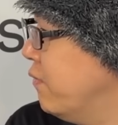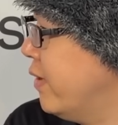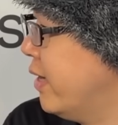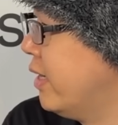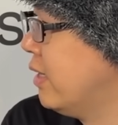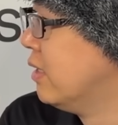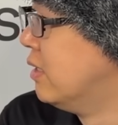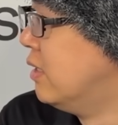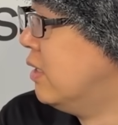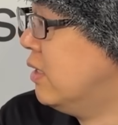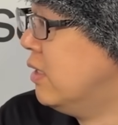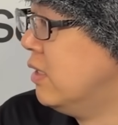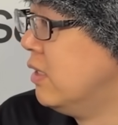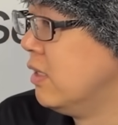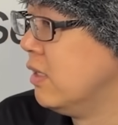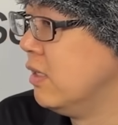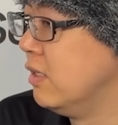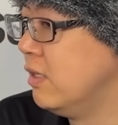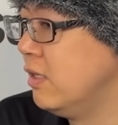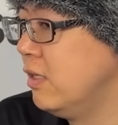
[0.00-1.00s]
of that.
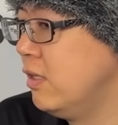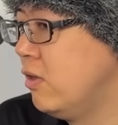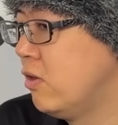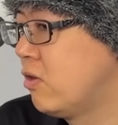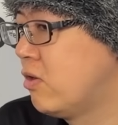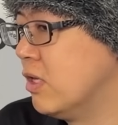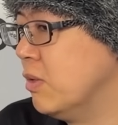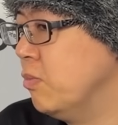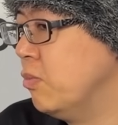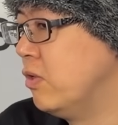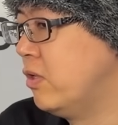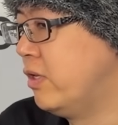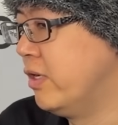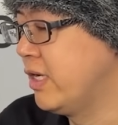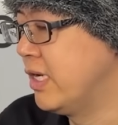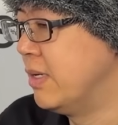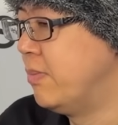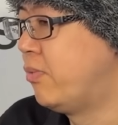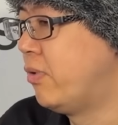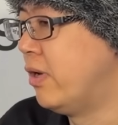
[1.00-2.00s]
And then there comes a
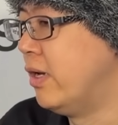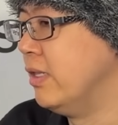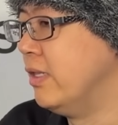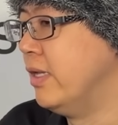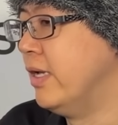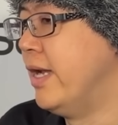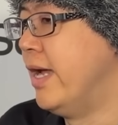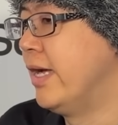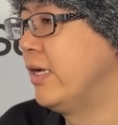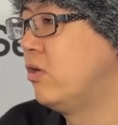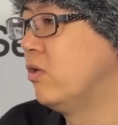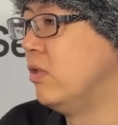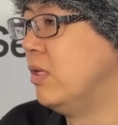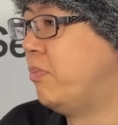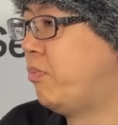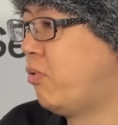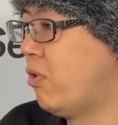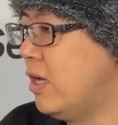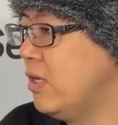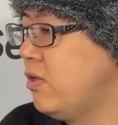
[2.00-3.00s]
second part that
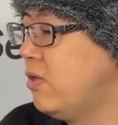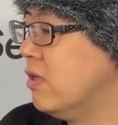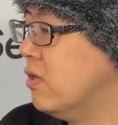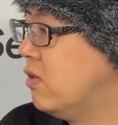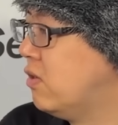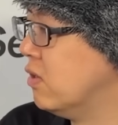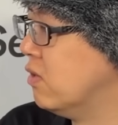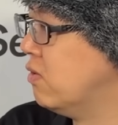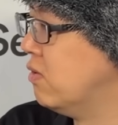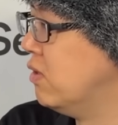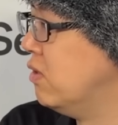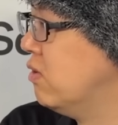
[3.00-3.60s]
actually processes